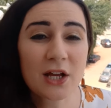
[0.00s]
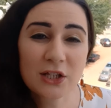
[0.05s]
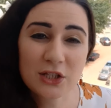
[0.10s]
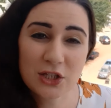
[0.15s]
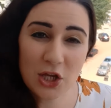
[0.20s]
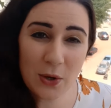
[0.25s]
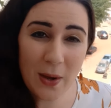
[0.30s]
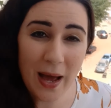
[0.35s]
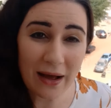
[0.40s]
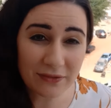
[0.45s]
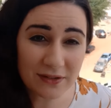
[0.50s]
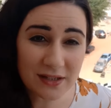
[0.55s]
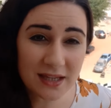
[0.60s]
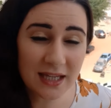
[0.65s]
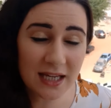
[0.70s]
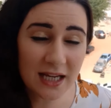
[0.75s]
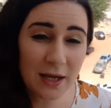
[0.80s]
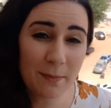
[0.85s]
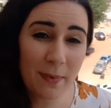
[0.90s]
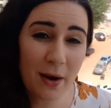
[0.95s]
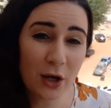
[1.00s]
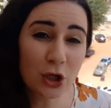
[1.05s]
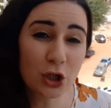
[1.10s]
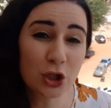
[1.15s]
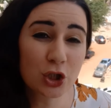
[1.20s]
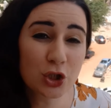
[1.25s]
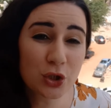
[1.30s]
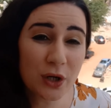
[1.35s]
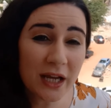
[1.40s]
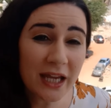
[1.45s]
So you have to think about
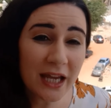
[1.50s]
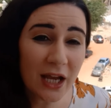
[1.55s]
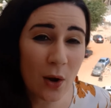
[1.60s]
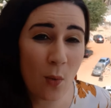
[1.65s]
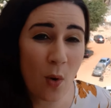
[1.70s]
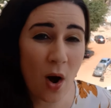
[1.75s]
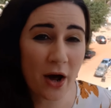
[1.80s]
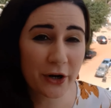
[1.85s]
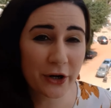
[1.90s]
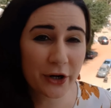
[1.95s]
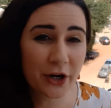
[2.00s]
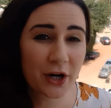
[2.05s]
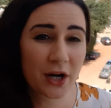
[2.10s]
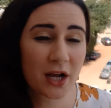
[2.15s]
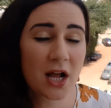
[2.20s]
your drinking water.